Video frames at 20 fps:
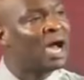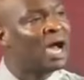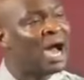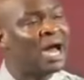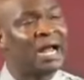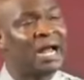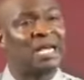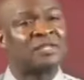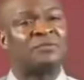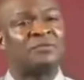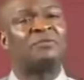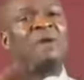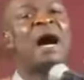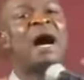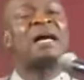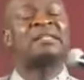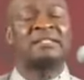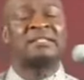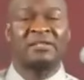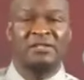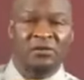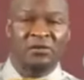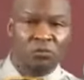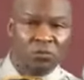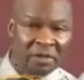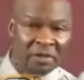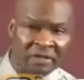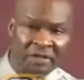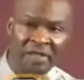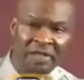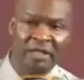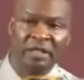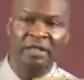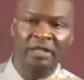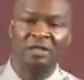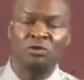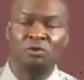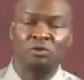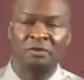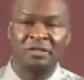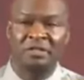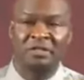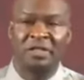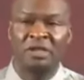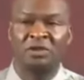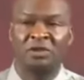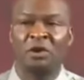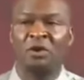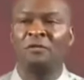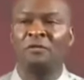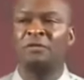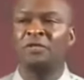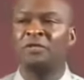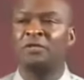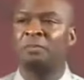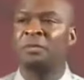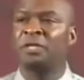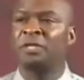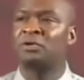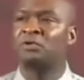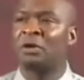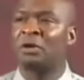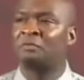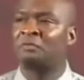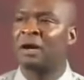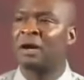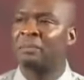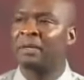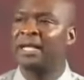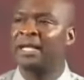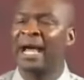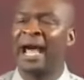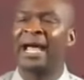and as far as it is within the jurisdiction of this spiritual family,